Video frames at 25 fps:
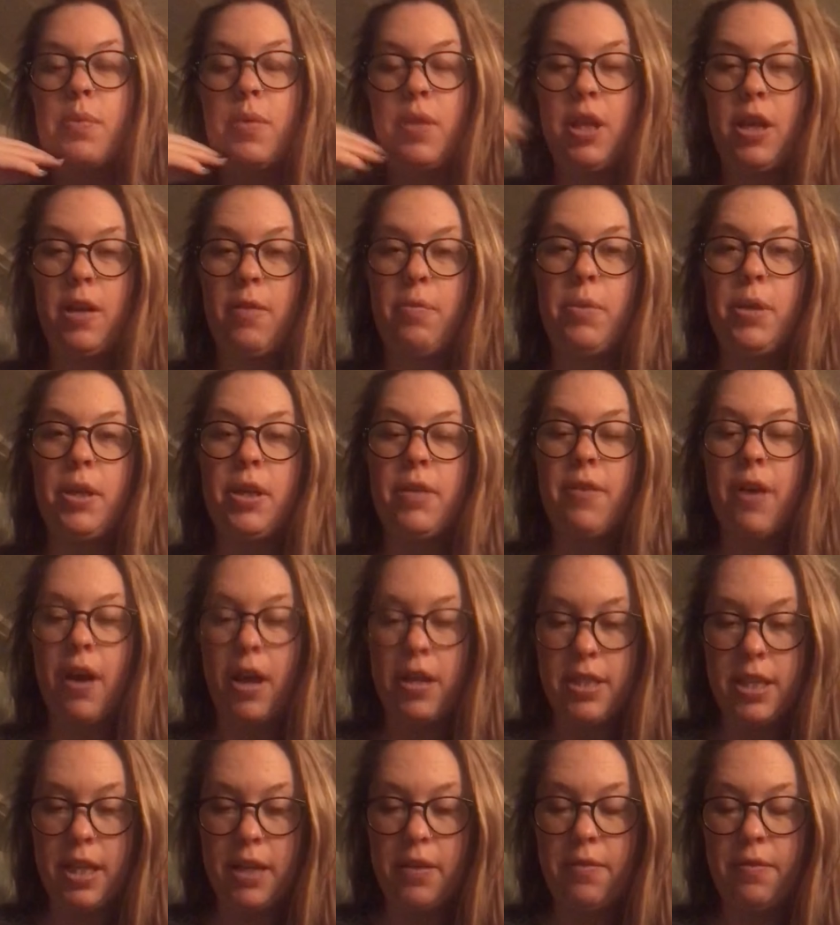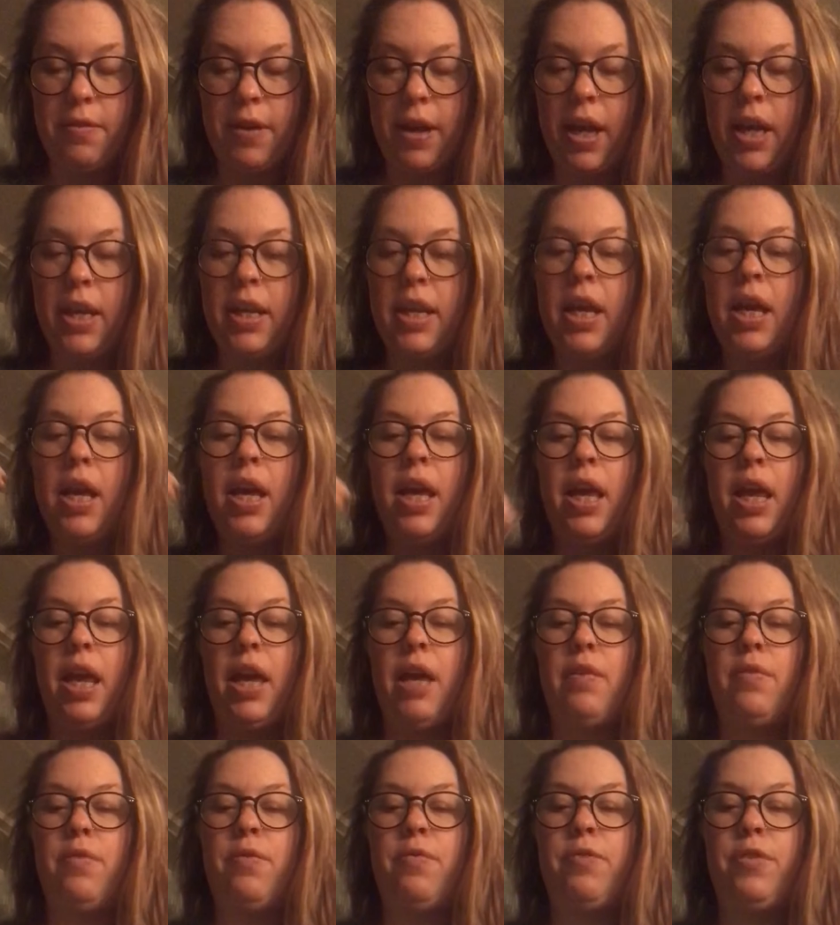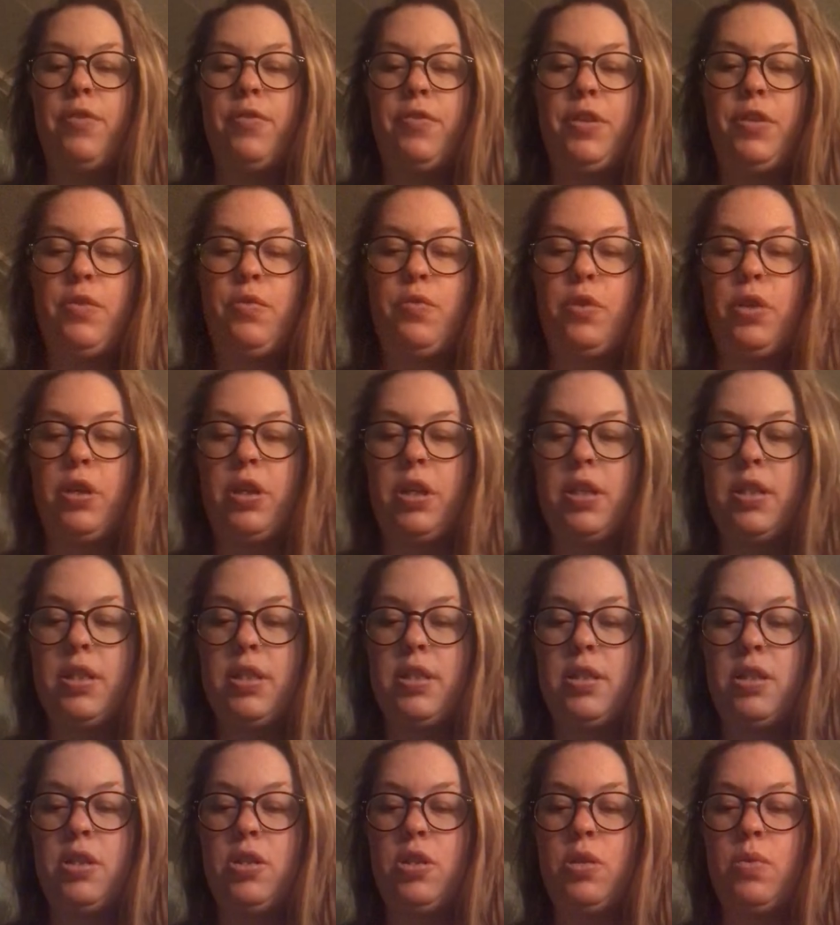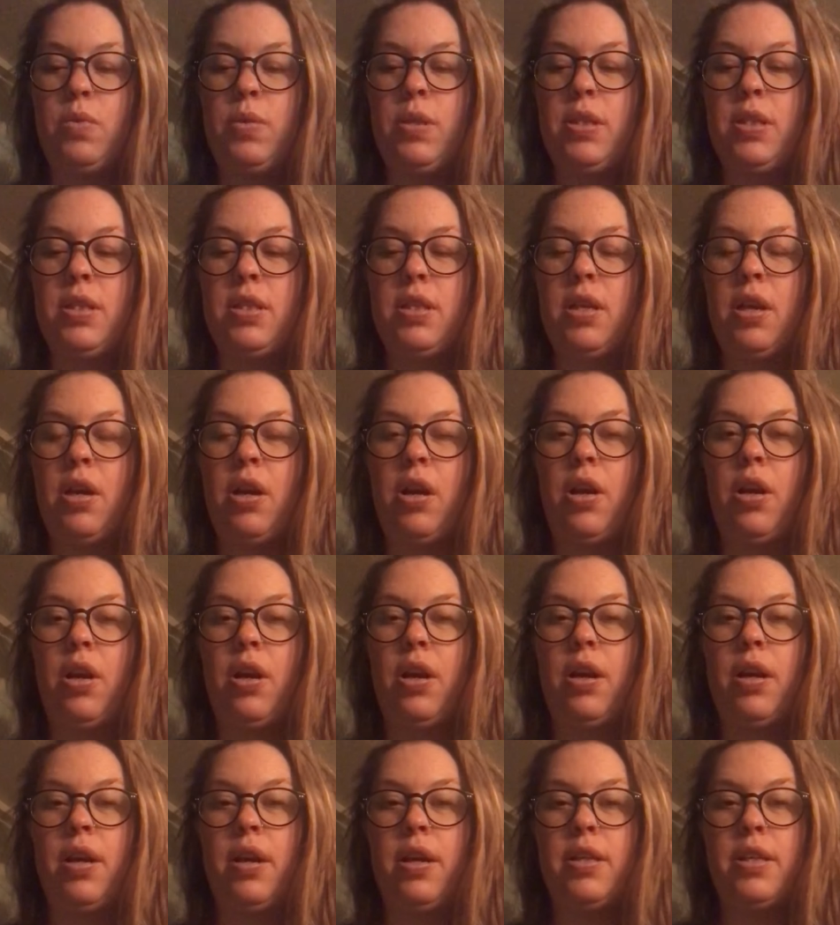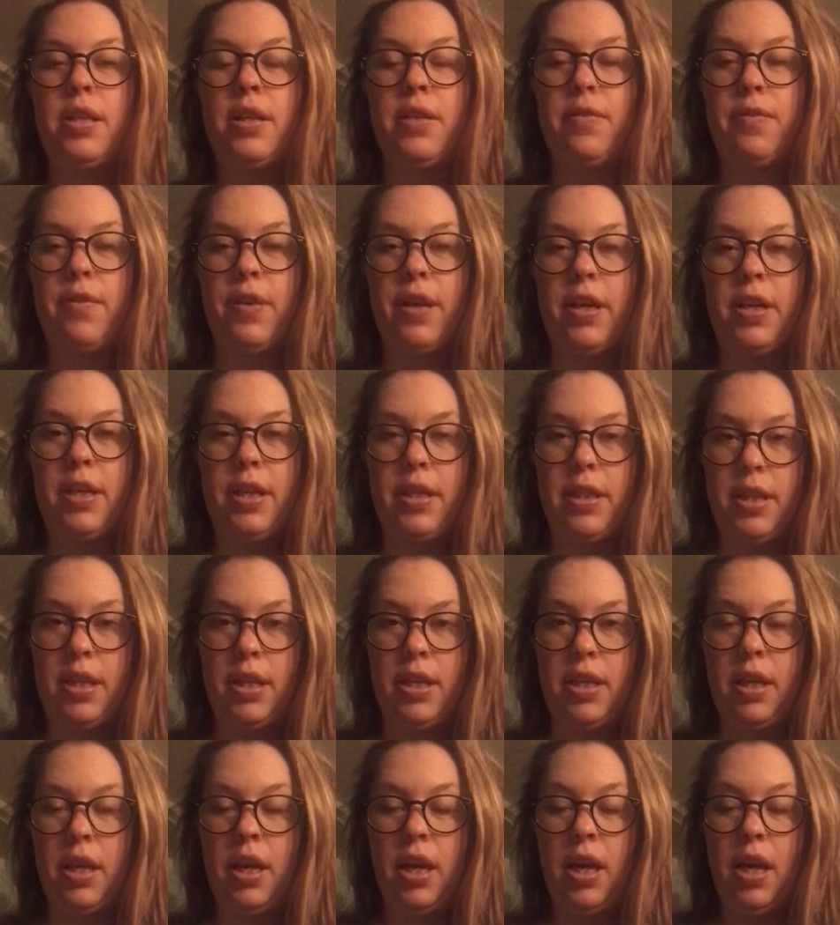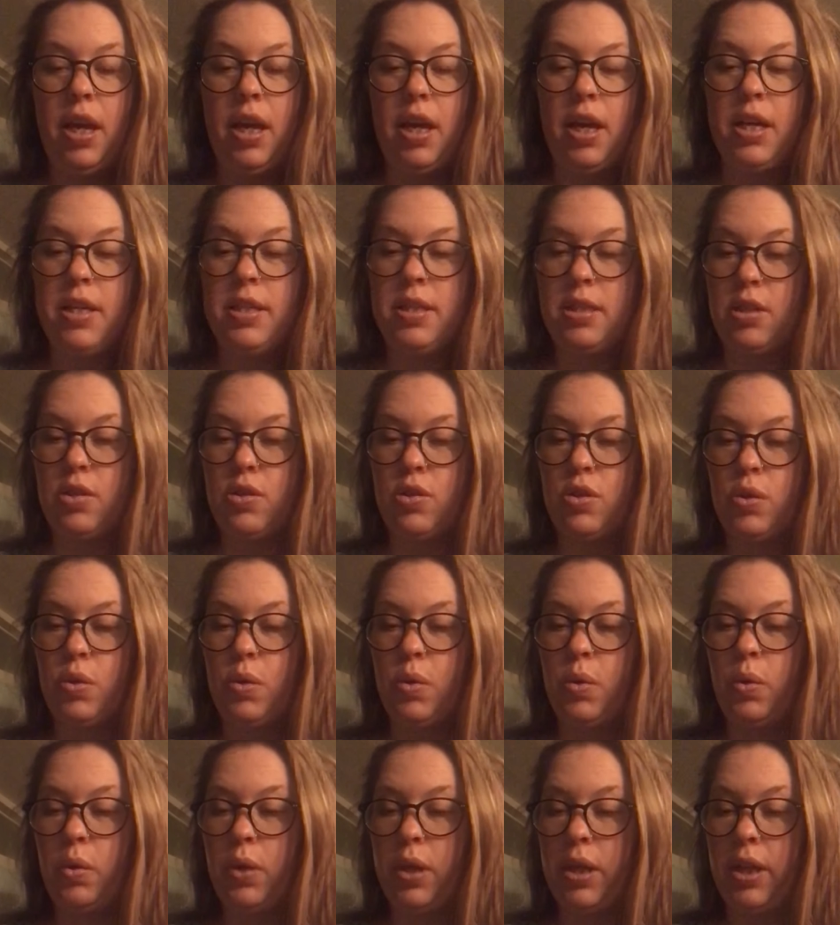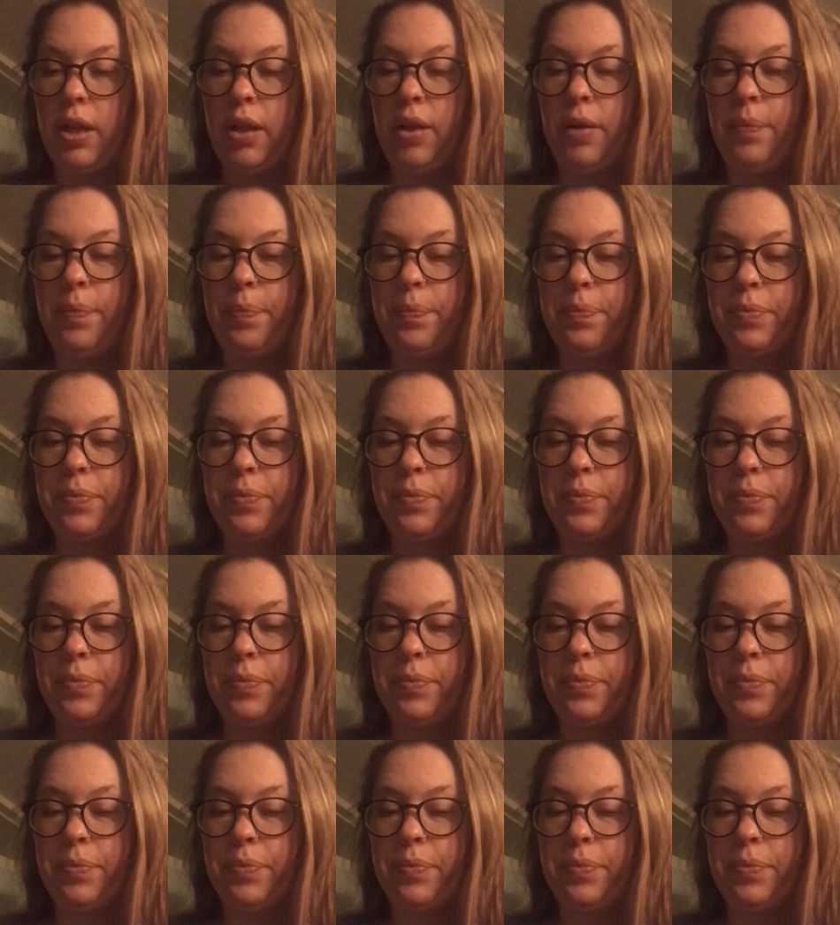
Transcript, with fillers: that have been identified and 54 constituents are identified in the essential oil.